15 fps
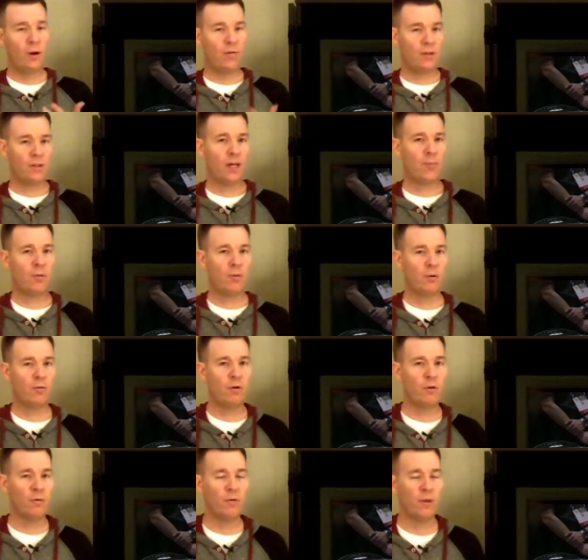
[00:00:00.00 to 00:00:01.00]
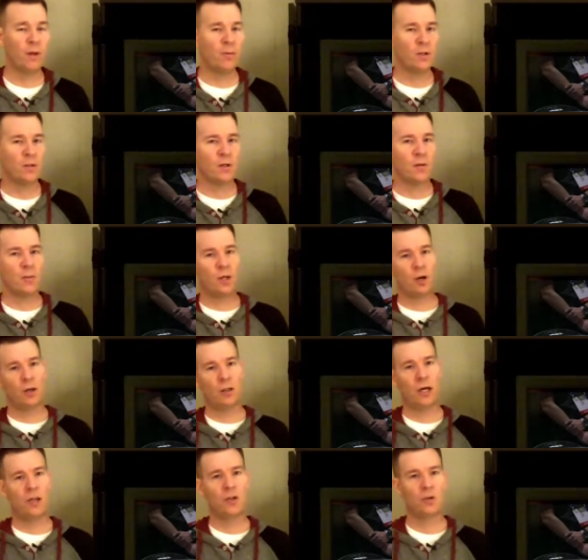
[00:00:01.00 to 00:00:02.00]
We have a separate review for them that's going to be
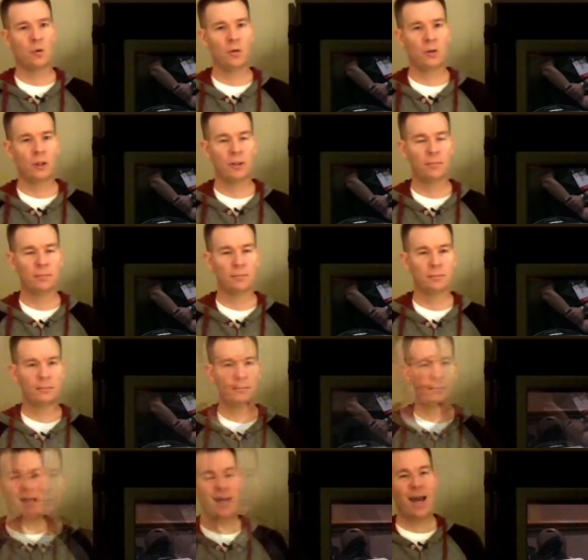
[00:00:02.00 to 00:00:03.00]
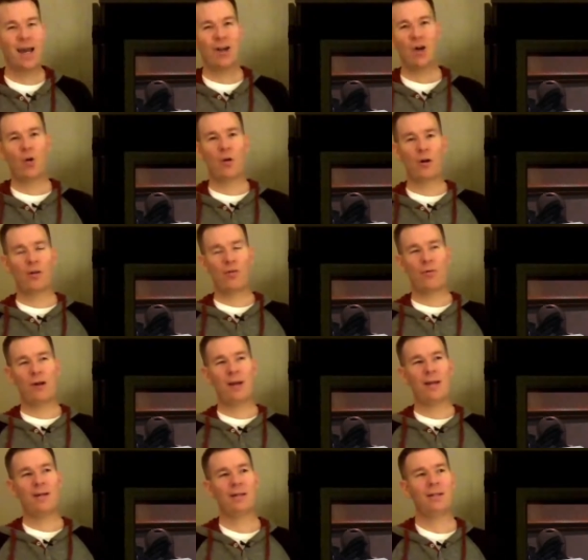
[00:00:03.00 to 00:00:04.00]
online shortly. Category
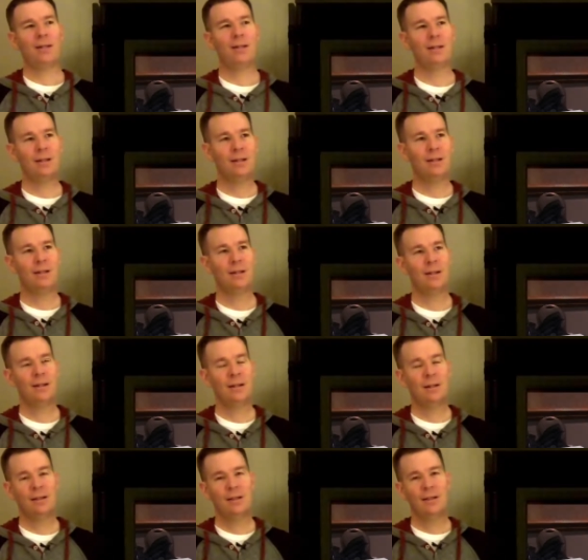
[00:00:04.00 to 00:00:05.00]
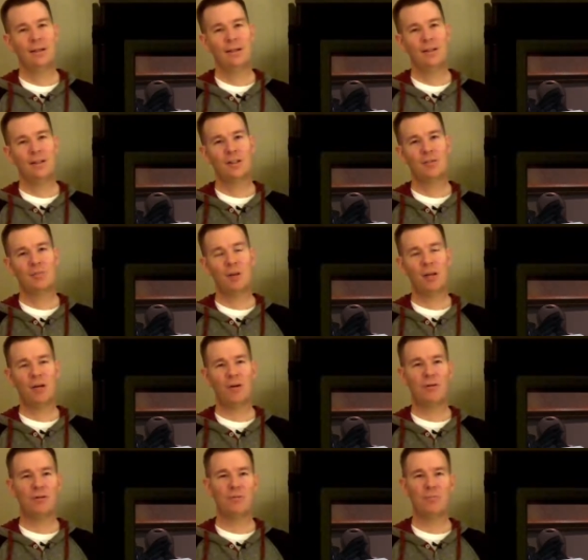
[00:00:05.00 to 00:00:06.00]
3,
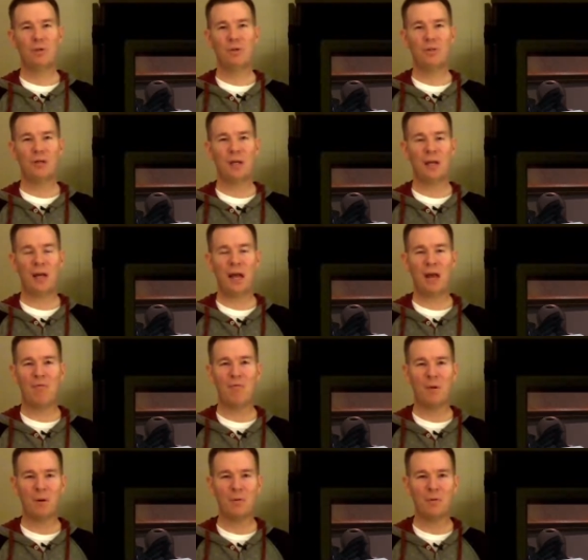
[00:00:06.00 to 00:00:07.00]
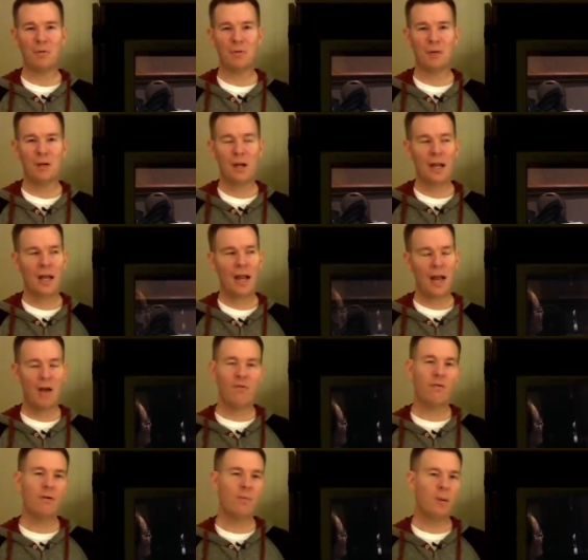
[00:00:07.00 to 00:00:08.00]
speakers, music, and headphones.
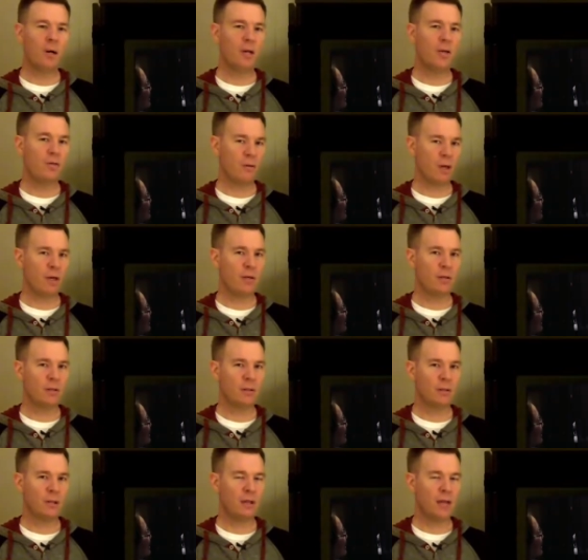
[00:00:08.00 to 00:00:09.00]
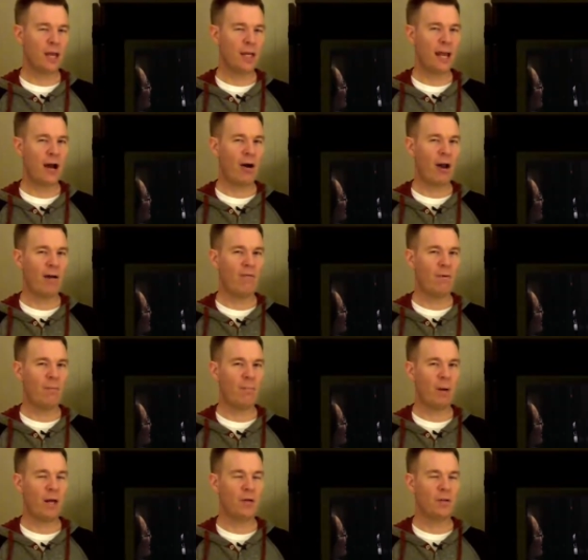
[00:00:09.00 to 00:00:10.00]
Everybody thinks that they now have the
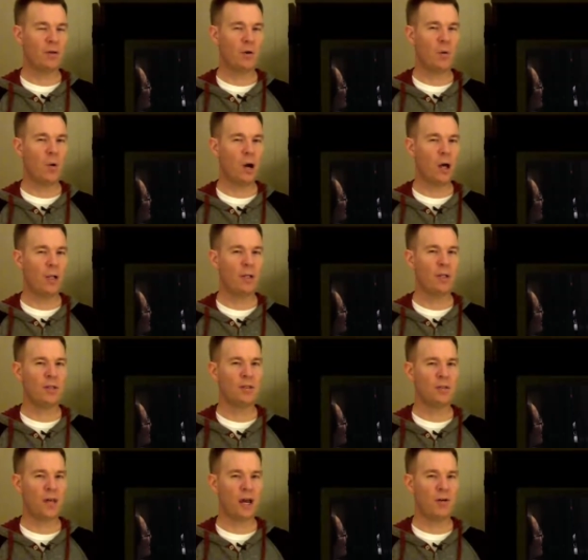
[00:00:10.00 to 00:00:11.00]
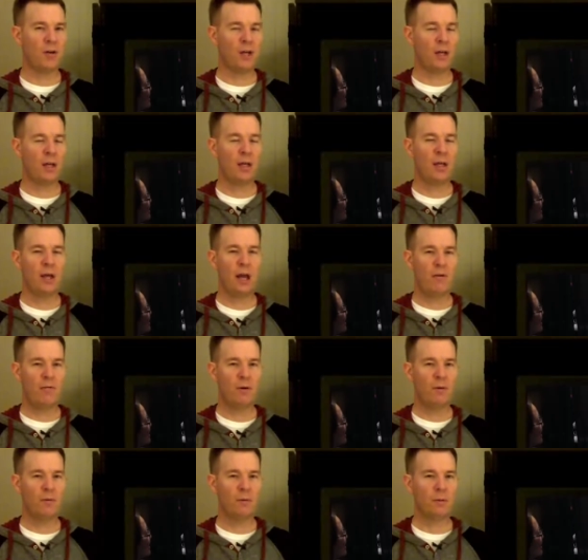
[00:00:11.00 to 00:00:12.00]
best quality sounding
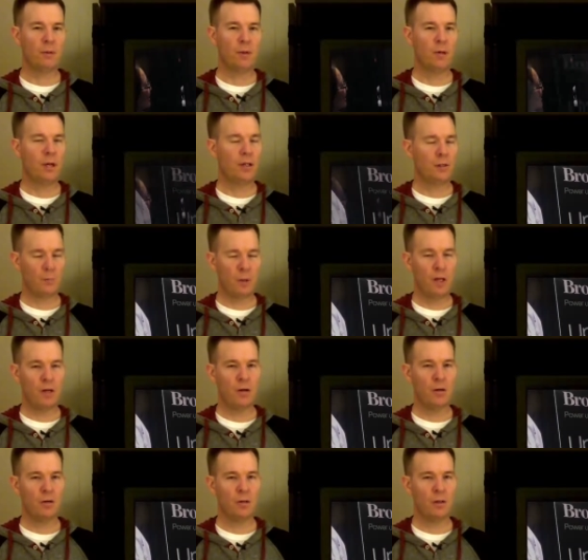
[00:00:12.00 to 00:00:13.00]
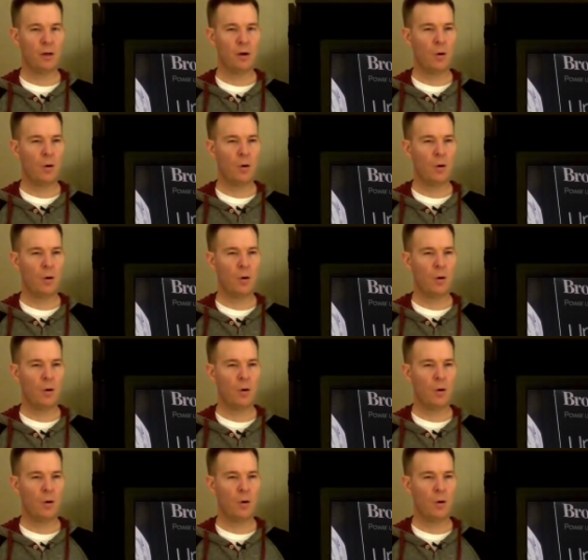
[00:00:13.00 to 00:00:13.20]
headphones and speakers